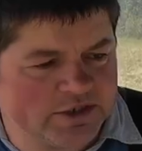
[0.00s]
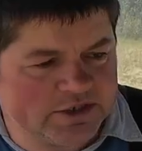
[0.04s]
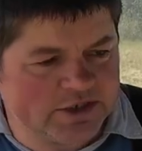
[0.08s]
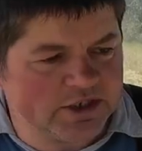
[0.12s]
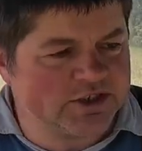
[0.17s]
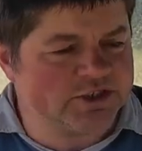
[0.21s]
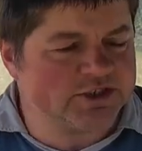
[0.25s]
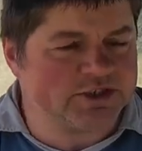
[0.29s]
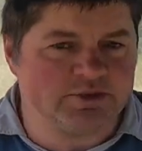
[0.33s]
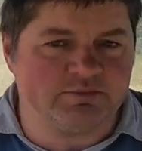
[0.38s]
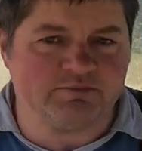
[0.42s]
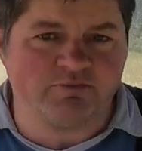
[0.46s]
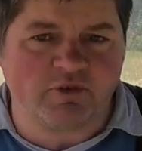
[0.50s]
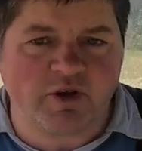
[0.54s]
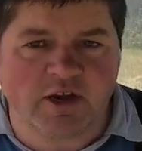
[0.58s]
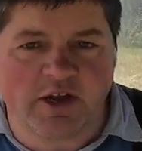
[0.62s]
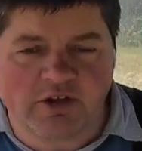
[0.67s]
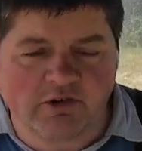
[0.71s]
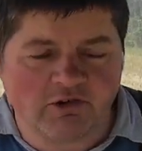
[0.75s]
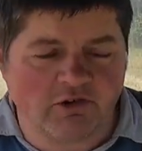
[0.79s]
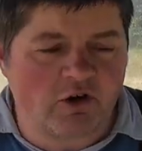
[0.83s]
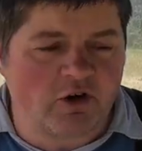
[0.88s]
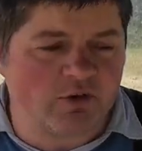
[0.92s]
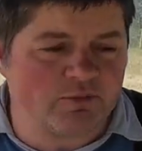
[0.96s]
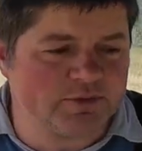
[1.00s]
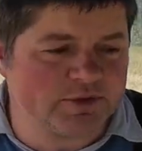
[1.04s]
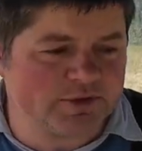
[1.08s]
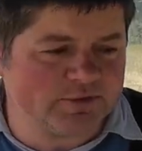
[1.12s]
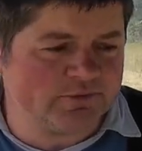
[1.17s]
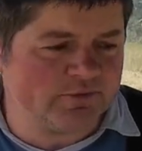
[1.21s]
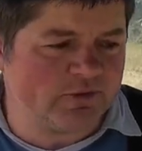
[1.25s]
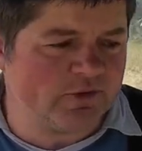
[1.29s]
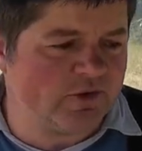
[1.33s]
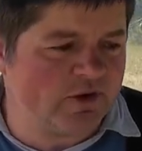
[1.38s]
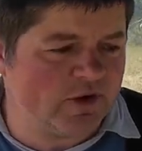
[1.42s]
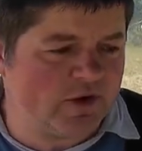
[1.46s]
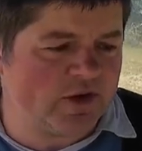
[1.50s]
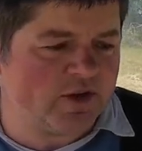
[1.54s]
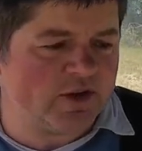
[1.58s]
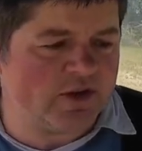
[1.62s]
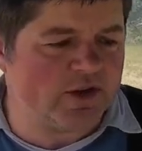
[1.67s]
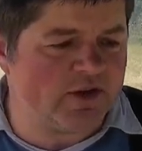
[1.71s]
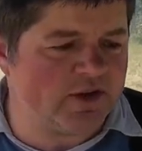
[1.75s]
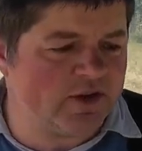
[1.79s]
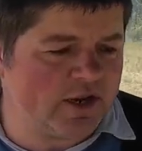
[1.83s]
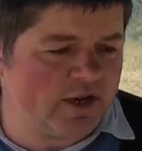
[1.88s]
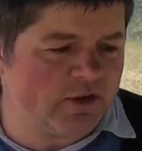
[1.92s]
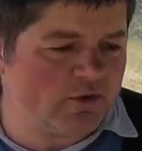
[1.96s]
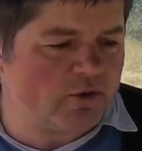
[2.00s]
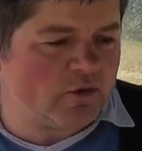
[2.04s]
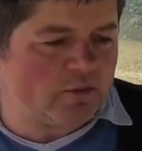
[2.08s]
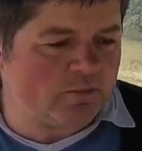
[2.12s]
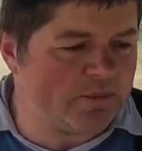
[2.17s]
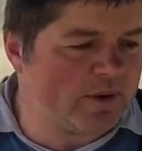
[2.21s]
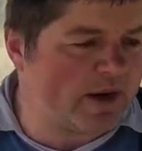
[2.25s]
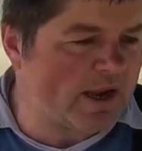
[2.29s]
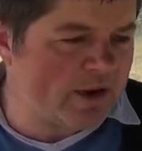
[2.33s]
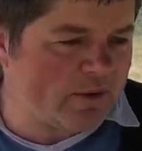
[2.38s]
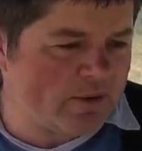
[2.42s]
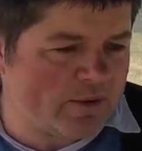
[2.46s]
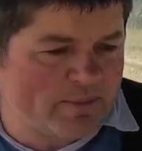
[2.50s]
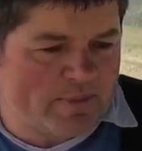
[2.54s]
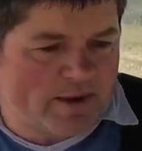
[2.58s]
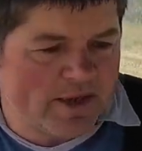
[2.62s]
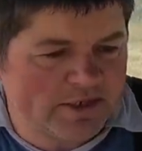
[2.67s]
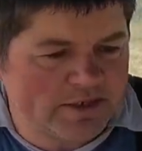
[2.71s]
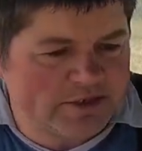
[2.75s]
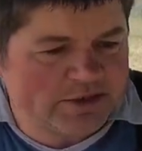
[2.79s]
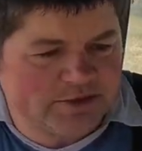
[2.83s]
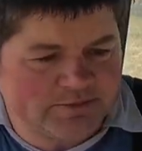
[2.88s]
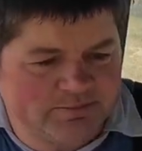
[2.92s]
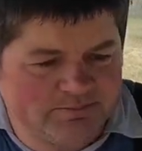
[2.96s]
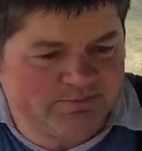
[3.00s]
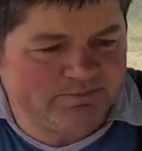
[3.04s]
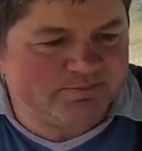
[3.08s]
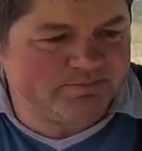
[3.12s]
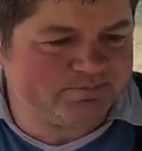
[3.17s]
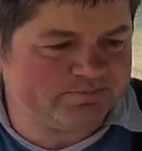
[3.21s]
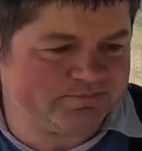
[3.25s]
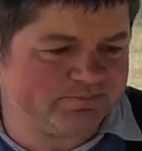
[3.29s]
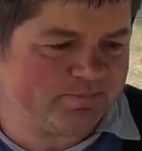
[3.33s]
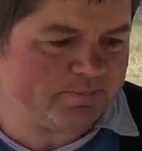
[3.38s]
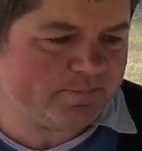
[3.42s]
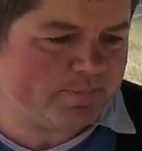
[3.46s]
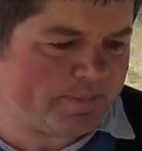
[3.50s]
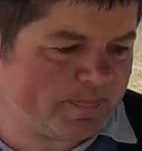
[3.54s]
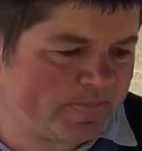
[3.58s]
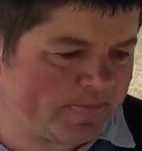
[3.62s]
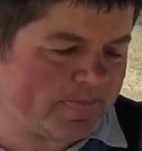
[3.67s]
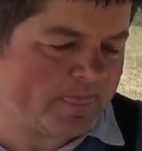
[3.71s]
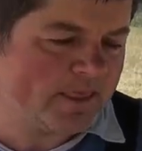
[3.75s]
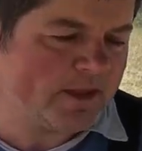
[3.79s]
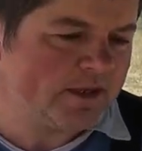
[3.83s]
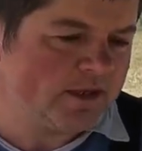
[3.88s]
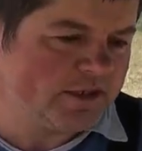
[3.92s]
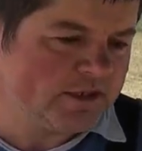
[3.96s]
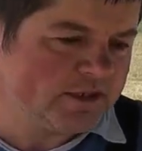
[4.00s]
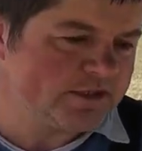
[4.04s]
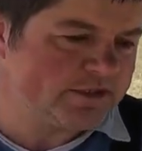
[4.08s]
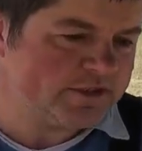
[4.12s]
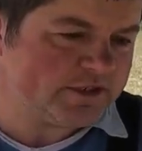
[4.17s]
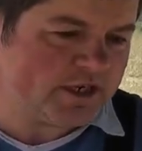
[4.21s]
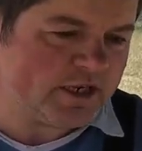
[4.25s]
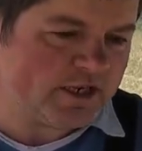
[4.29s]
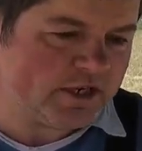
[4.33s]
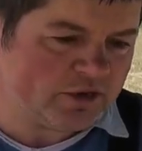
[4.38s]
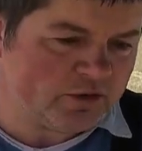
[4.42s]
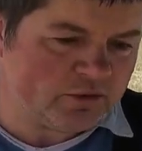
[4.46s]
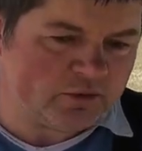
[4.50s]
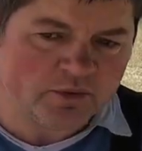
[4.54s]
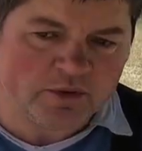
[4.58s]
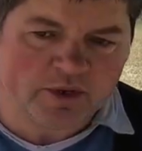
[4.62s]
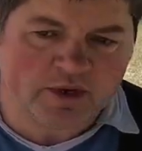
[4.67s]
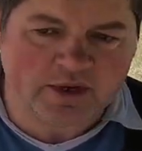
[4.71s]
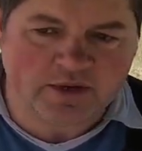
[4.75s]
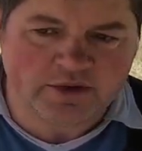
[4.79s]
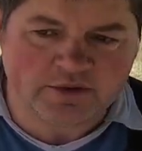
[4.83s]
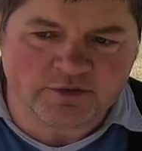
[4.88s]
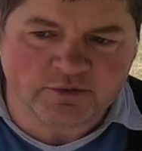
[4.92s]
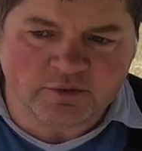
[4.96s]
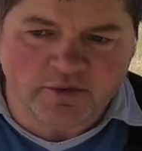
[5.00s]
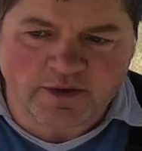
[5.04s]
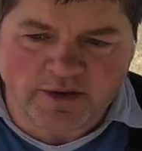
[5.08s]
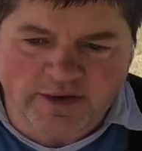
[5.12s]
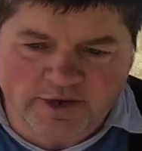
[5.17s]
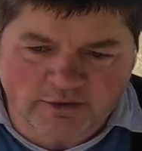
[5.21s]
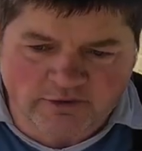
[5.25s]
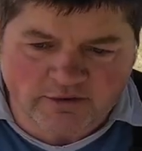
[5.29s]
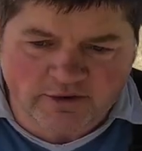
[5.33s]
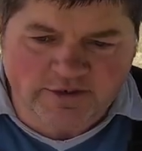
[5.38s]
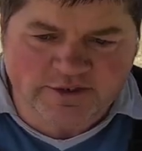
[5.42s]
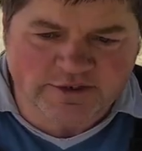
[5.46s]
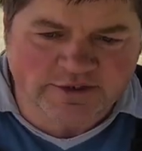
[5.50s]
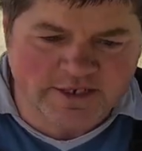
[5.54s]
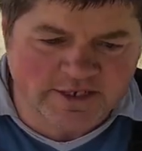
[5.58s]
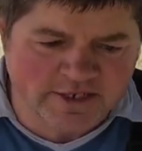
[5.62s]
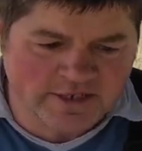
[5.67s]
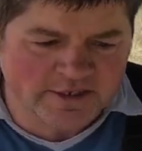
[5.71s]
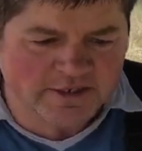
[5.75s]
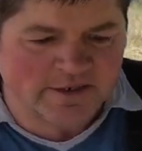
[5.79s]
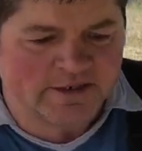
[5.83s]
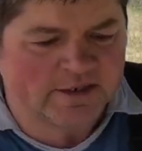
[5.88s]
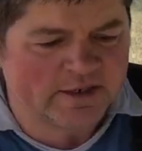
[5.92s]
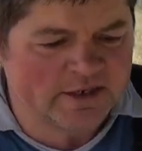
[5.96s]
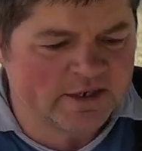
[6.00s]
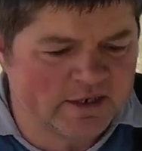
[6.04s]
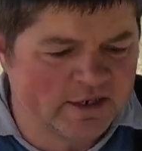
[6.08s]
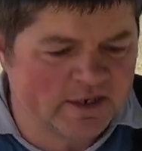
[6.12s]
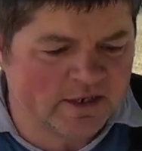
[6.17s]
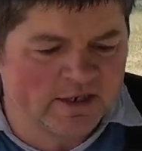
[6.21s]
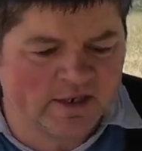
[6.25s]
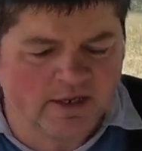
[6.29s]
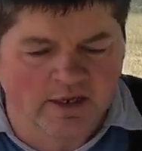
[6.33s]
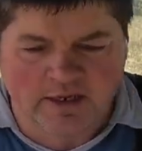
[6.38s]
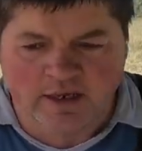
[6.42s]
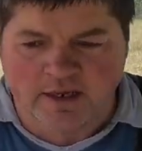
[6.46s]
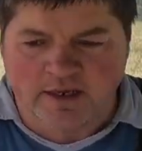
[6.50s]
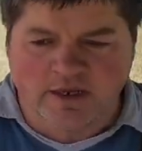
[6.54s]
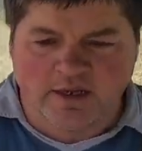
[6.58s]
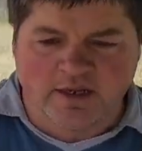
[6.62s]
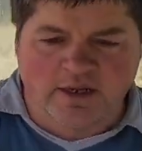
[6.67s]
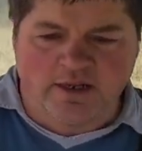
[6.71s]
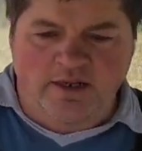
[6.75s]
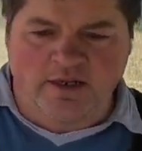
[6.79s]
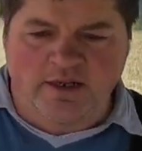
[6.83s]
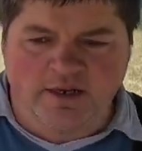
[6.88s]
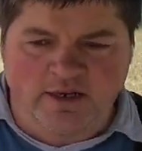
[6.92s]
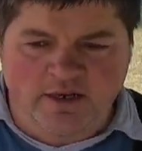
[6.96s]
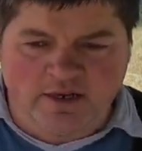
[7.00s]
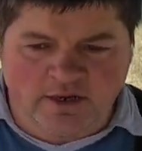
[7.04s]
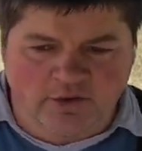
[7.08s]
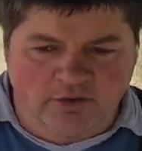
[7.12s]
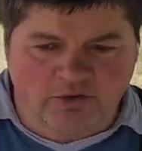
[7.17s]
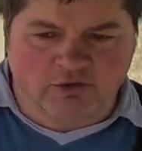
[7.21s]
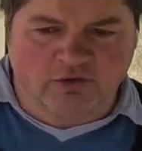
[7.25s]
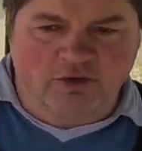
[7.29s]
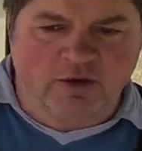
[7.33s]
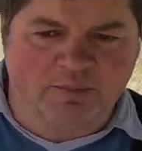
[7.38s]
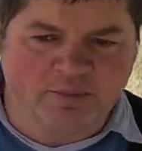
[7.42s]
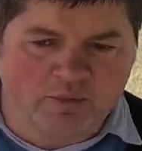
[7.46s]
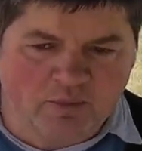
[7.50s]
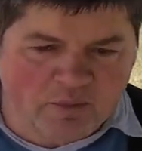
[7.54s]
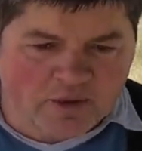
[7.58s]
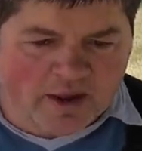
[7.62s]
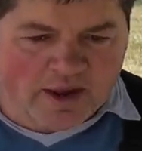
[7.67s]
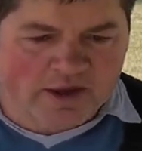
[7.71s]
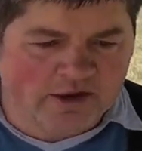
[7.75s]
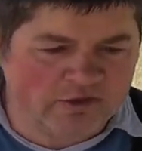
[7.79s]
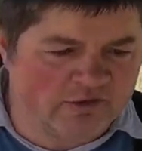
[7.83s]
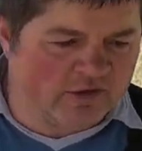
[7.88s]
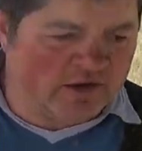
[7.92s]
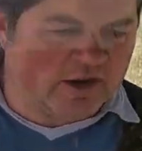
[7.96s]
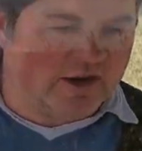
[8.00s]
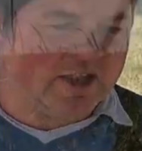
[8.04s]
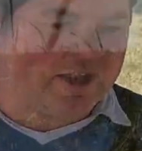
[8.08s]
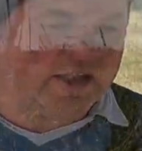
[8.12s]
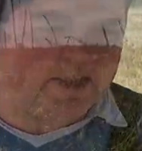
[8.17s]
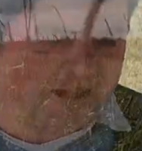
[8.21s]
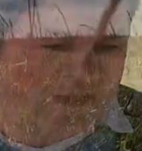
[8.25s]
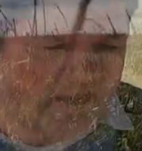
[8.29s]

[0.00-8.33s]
judge some grape crops for a local ploughing match. So it was quite an interesting little trip away really.